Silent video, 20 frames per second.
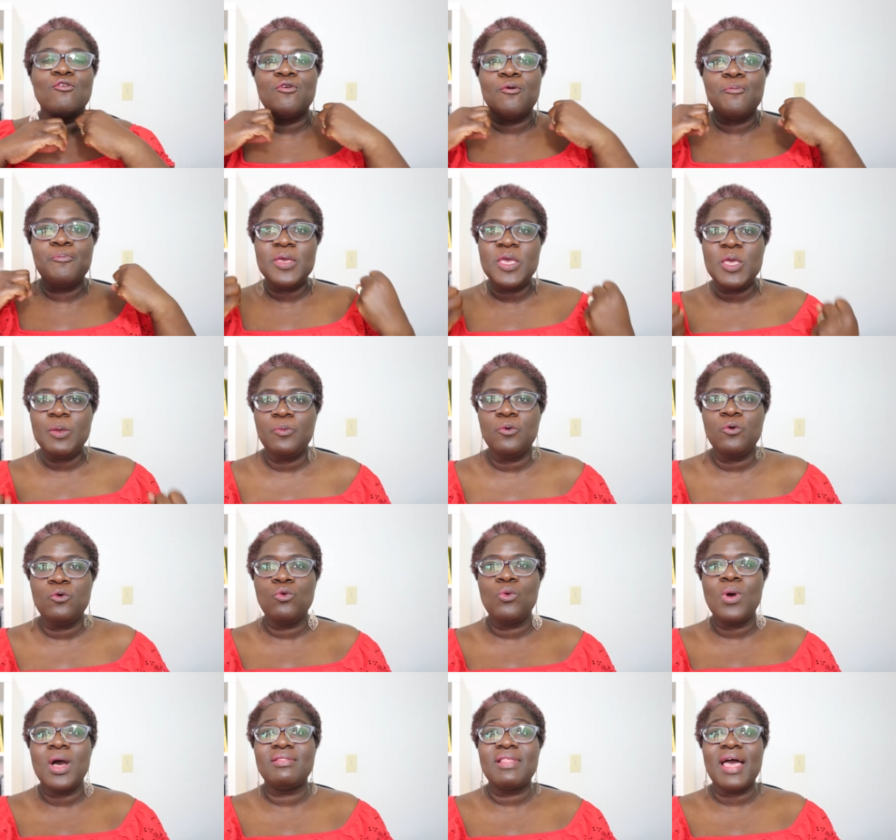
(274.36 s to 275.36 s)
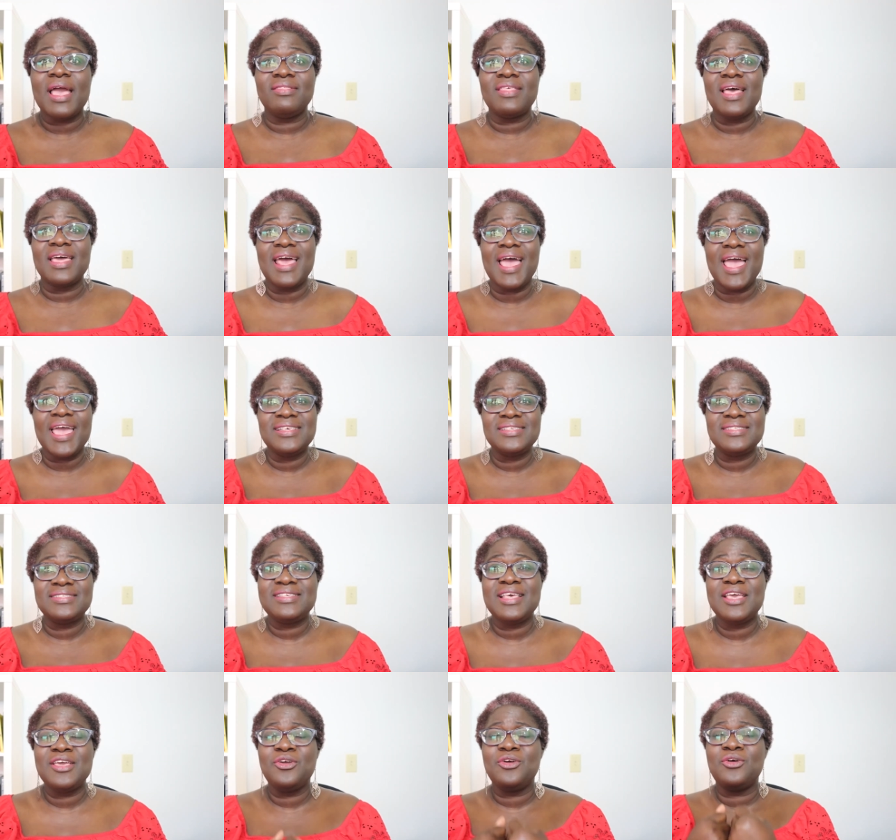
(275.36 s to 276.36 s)
for people who are like that, I
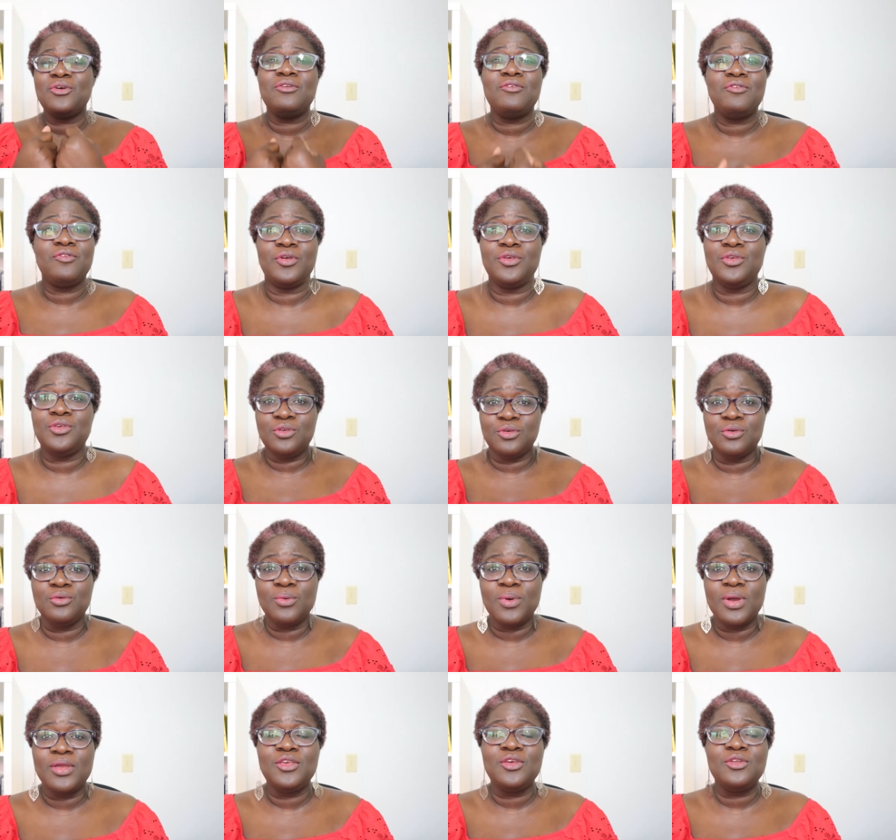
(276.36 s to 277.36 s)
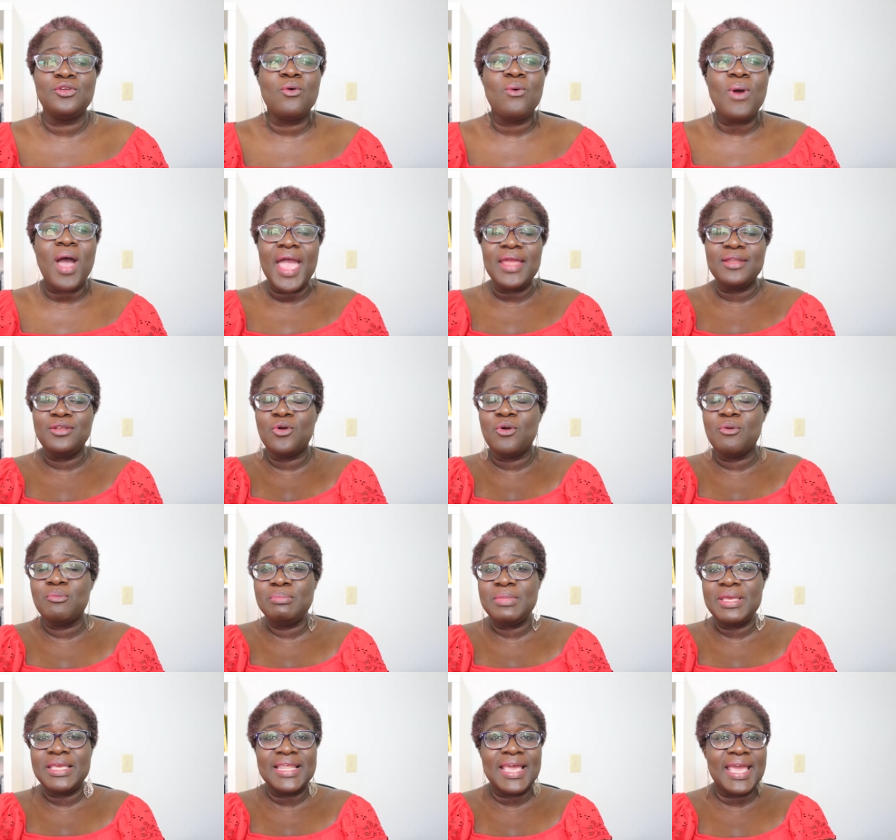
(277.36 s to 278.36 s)
say good for you. You know, I
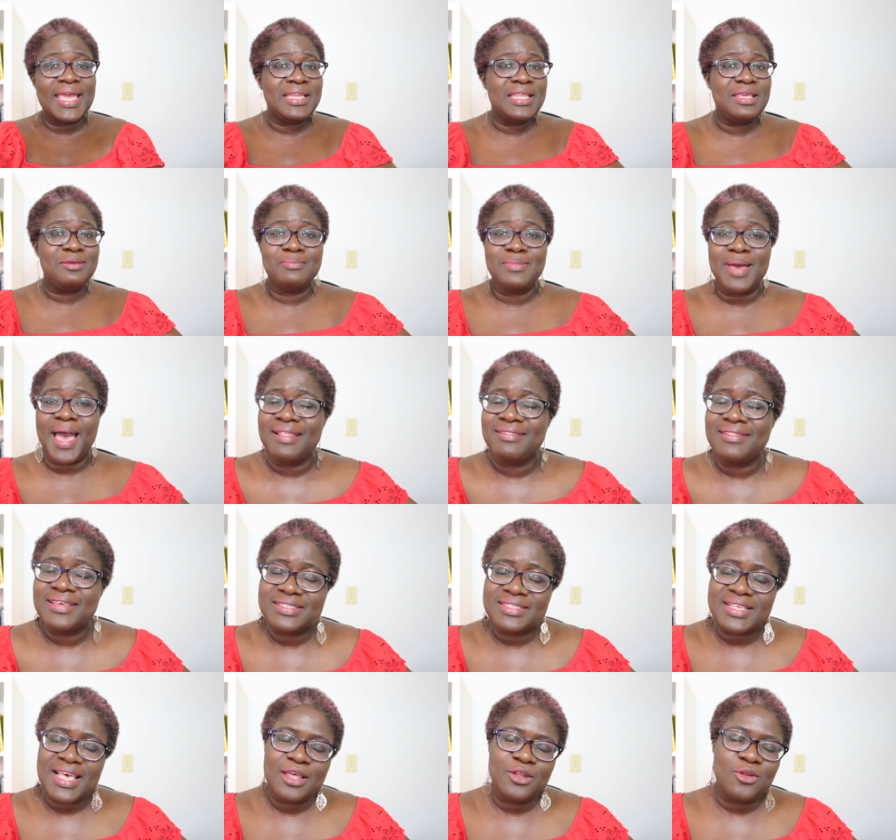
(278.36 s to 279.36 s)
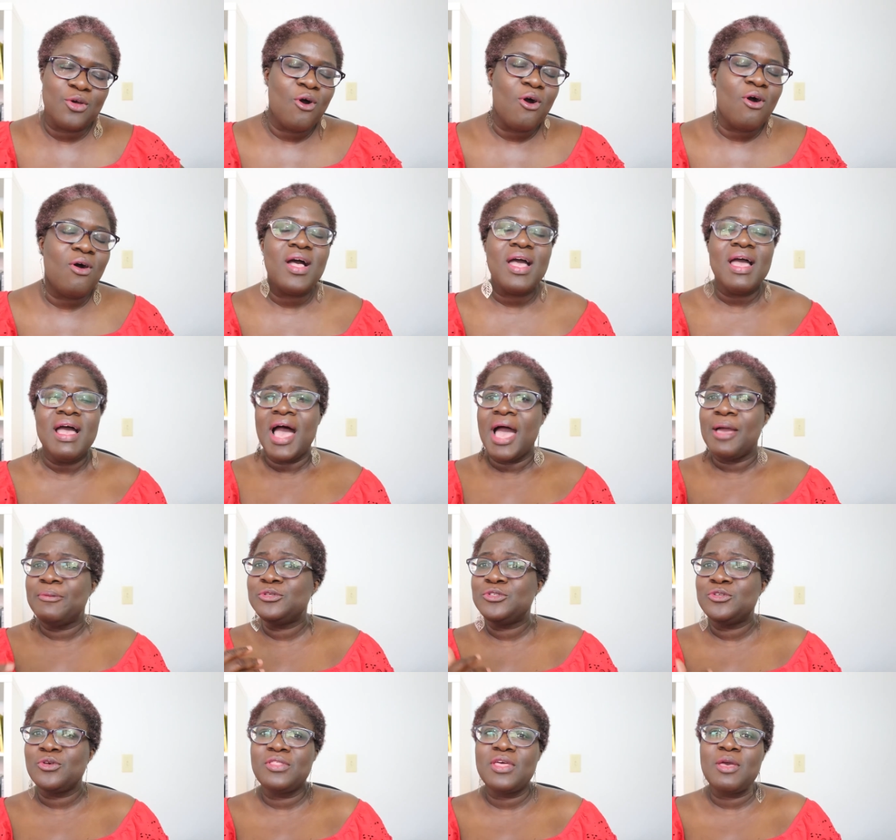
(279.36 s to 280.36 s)
don't mean any malice at all. I'm
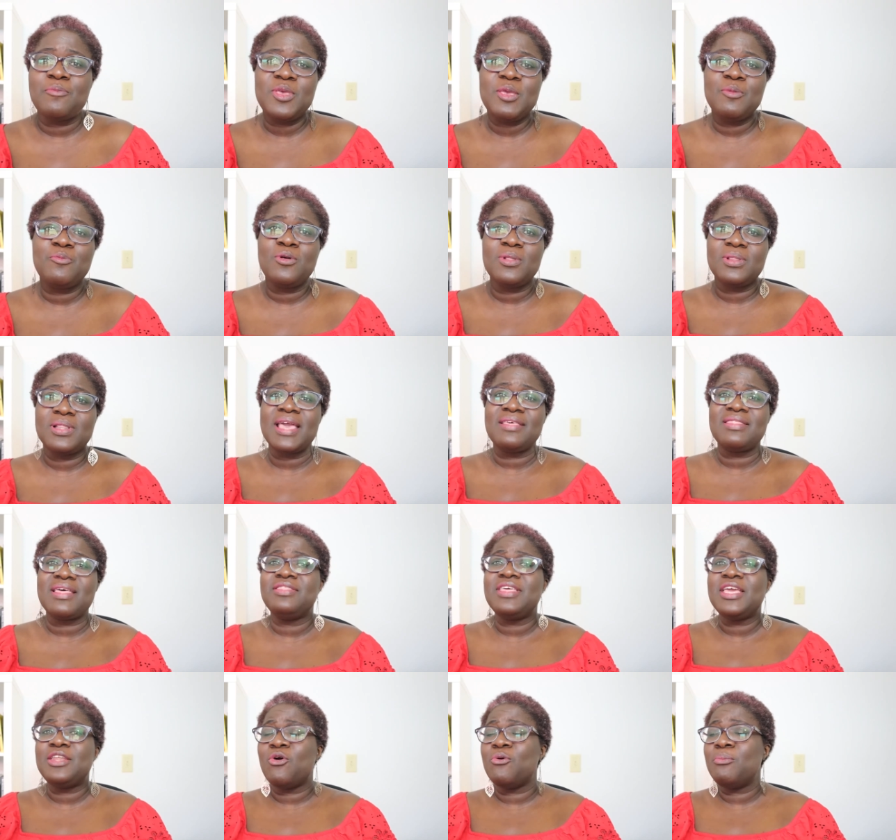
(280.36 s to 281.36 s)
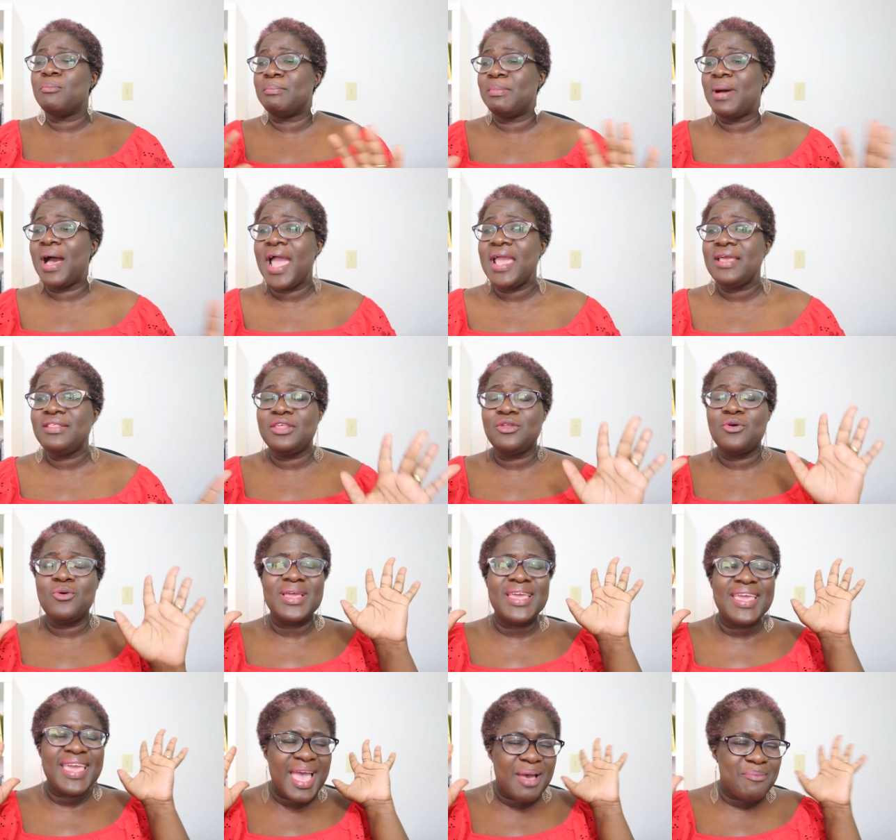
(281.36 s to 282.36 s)
sure that people like that, they don't mind, they
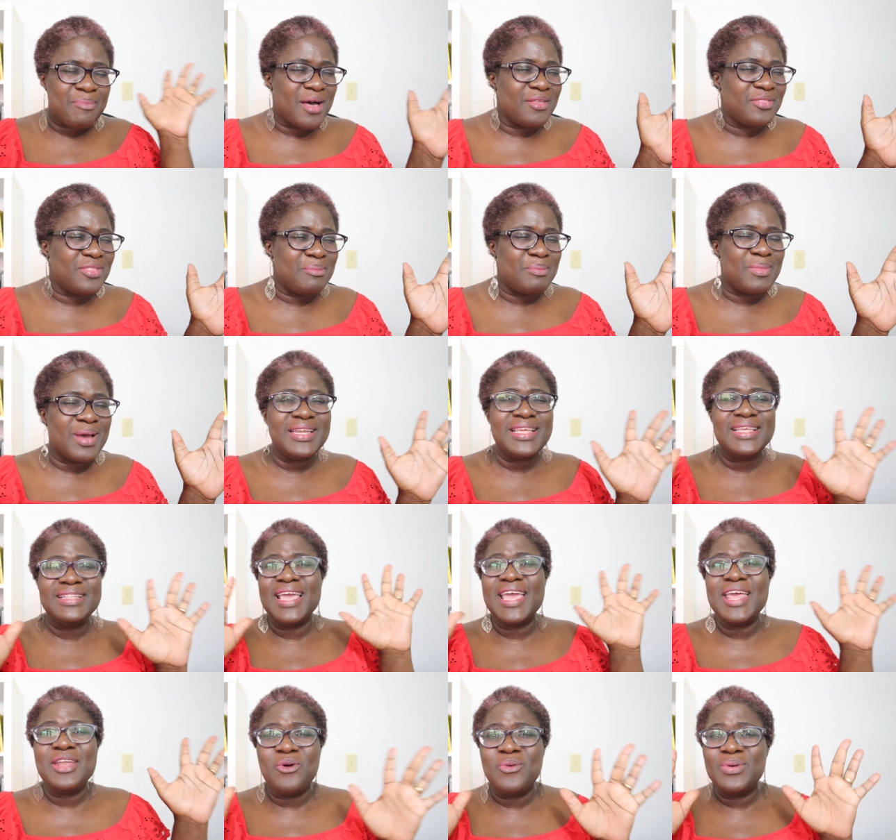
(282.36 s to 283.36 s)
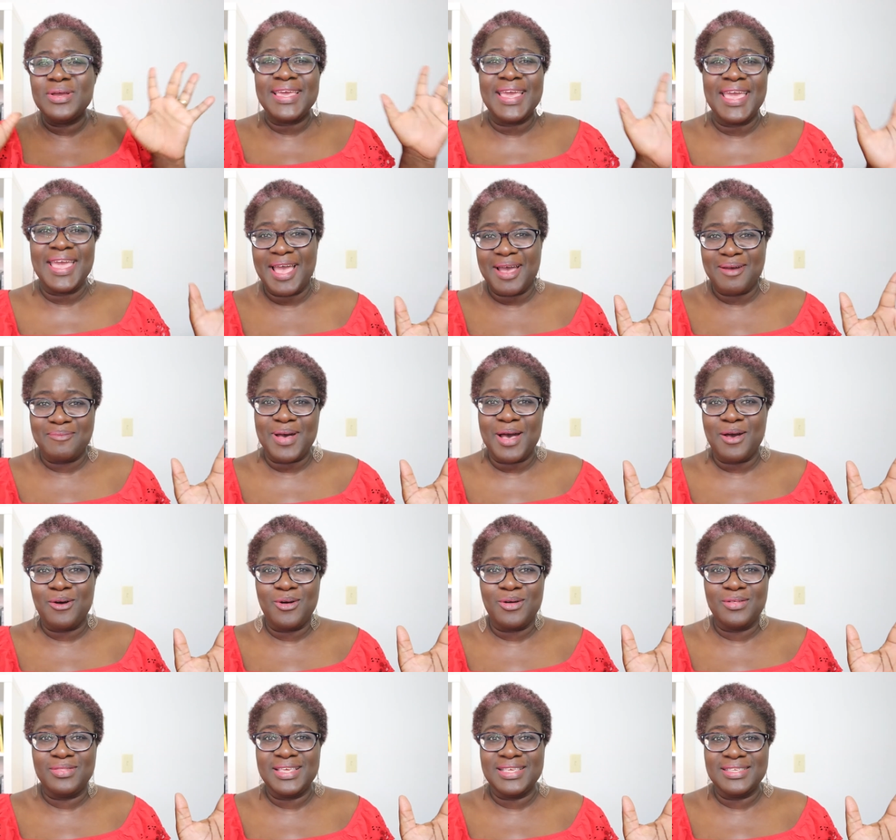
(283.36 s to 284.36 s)
don't care about the money, they don't care about
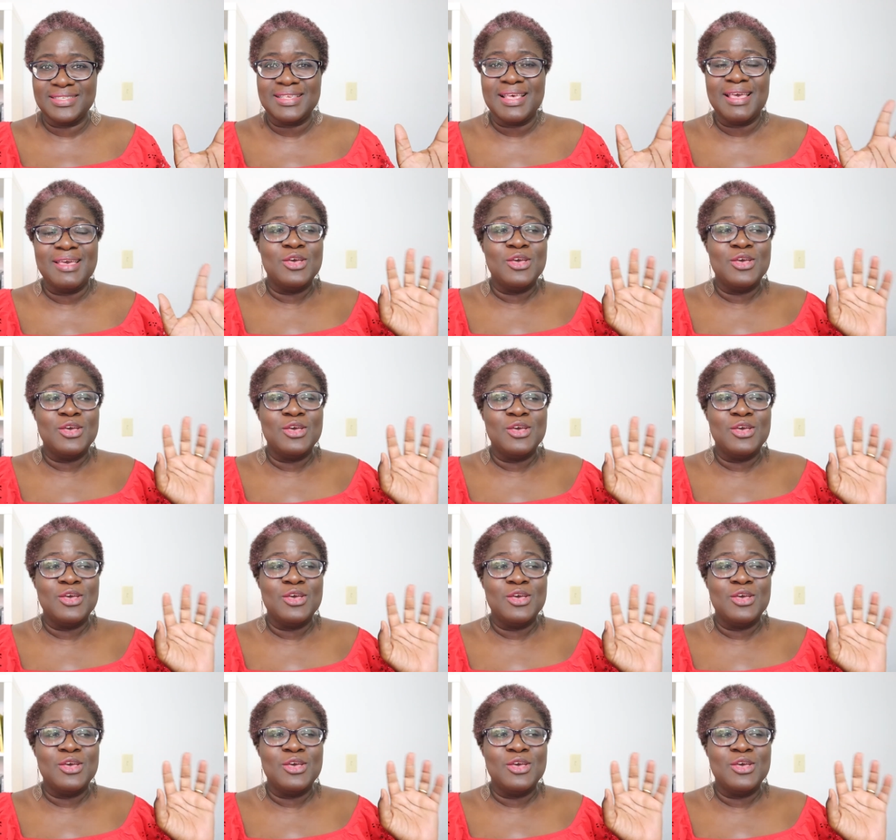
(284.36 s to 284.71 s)
all these